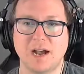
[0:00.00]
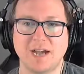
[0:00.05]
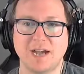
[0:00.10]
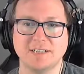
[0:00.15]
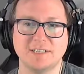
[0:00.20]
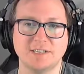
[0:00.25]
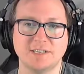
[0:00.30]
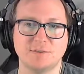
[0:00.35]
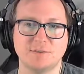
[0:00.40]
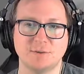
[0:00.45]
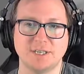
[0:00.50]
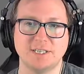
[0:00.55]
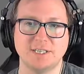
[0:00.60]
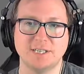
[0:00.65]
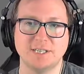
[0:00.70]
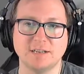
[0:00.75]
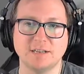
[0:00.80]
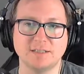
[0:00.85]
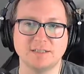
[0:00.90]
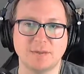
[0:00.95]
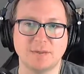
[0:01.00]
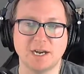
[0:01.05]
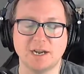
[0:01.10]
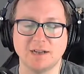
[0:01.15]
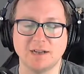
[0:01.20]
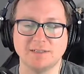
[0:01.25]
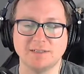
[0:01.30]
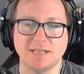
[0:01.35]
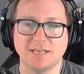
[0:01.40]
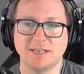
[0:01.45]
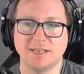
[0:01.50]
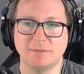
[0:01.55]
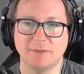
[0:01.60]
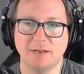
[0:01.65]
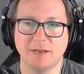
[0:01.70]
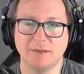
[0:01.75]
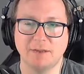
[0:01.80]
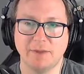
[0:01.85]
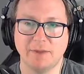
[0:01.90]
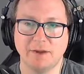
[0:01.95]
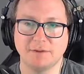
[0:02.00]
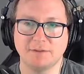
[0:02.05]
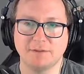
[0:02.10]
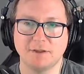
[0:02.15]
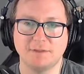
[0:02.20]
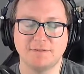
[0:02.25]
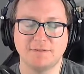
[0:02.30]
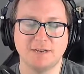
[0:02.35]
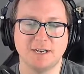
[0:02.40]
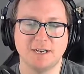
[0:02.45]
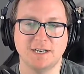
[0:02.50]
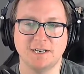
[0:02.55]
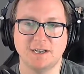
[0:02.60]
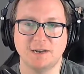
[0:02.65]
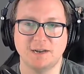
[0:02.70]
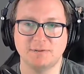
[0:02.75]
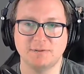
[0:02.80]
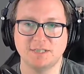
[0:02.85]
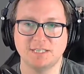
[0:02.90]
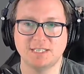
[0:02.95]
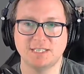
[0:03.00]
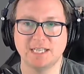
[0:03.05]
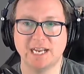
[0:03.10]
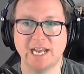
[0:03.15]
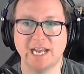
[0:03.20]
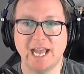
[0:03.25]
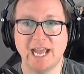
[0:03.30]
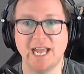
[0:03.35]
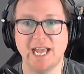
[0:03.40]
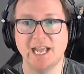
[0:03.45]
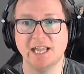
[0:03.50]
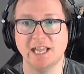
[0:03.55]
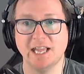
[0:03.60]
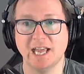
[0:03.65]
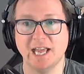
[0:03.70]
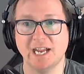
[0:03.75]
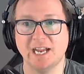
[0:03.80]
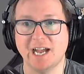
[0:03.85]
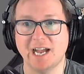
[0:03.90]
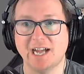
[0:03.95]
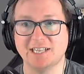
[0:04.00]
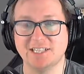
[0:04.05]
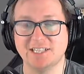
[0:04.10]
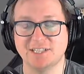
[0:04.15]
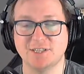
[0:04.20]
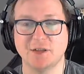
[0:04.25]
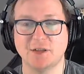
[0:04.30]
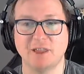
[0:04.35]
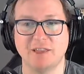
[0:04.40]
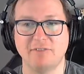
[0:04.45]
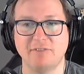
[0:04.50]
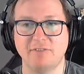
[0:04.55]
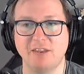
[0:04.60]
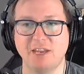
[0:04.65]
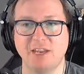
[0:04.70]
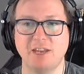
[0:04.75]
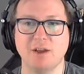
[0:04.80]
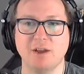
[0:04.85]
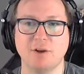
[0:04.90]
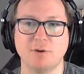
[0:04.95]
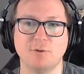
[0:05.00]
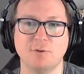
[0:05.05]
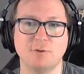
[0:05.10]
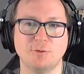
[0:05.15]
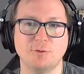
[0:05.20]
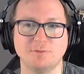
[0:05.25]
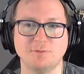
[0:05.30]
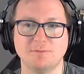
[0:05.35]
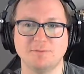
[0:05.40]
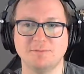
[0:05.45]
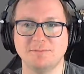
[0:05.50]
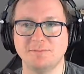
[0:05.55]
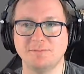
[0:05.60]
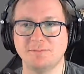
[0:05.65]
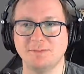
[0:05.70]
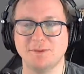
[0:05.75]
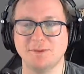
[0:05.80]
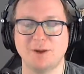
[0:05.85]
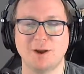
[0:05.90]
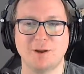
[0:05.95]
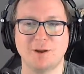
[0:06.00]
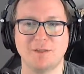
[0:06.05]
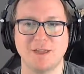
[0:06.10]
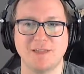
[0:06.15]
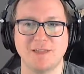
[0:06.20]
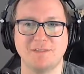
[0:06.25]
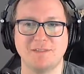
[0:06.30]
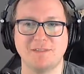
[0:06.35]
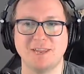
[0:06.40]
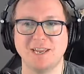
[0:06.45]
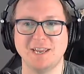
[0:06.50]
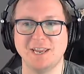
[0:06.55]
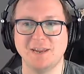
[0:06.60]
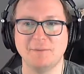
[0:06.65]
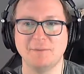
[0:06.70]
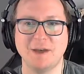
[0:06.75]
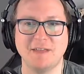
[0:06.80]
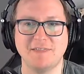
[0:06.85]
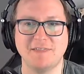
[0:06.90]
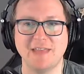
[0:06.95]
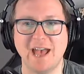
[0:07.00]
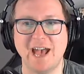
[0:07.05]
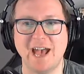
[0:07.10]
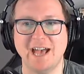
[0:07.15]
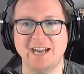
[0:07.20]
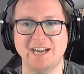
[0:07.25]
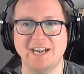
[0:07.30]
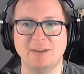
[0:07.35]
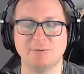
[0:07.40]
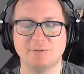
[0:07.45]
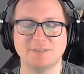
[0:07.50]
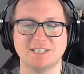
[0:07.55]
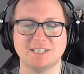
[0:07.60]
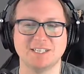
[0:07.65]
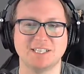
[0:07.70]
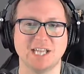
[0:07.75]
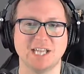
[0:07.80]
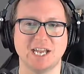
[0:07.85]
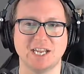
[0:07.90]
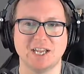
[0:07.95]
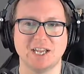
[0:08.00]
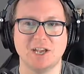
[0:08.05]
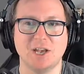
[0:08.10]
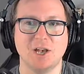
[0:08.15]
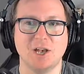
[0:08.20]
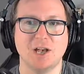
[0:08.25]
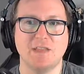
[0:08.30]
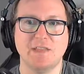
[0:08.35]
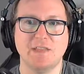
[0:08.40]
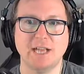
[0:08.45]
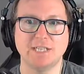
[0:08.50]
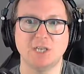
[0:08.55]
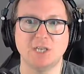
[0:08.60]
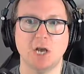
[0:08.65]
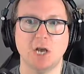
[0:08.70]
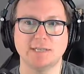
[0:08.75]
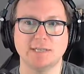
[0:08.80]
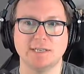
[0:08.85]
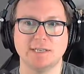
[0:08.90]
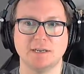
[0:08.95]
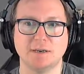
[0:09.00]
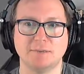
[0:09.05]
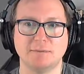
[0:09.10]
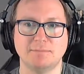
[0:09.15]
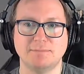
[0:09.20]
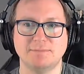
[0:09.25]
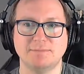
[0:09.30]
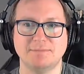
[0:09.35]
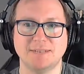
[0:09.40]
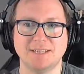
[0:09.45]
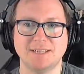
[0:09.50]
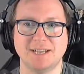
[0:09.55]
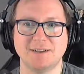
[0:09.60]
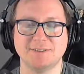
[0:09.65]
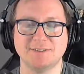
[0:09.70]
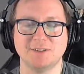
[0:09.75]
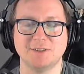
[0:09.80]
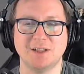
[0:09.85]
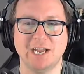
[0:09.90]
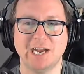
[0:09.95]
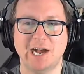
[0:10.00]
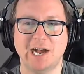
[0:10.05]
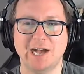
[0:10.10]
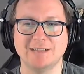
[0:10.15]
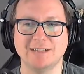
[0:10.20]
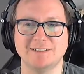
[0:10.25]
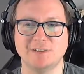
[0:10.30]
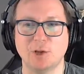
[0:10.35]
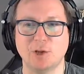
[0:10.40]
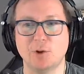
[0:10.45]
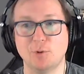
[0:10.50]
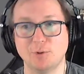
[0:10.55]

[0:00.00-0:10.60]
just reached out to my contact at Microsoft, and I was just saying, hey, like, I just saw that video. Are they thinking about that? And he was just like, that's awesome. And that's all I got. So